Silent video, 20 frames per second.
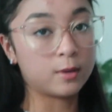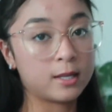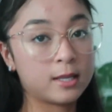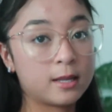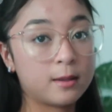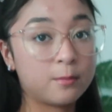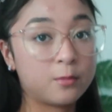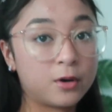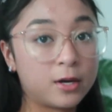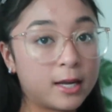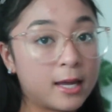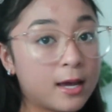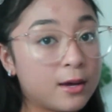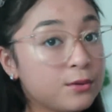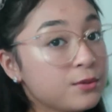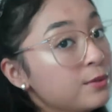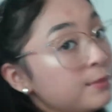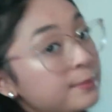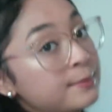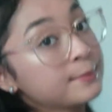one that I'm wearing
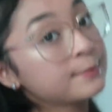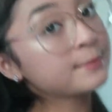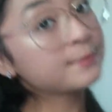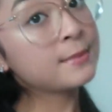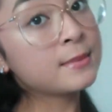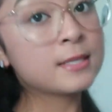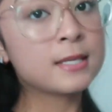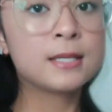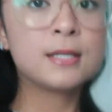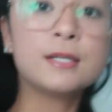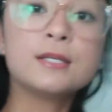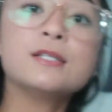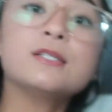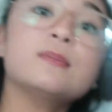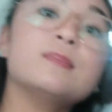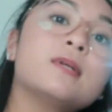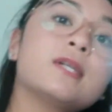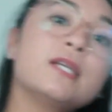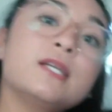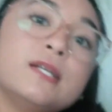out.
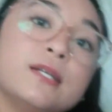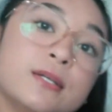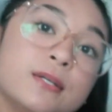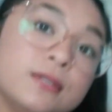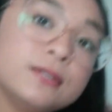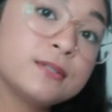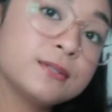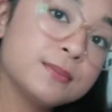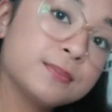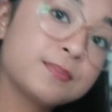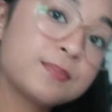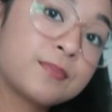Super cute.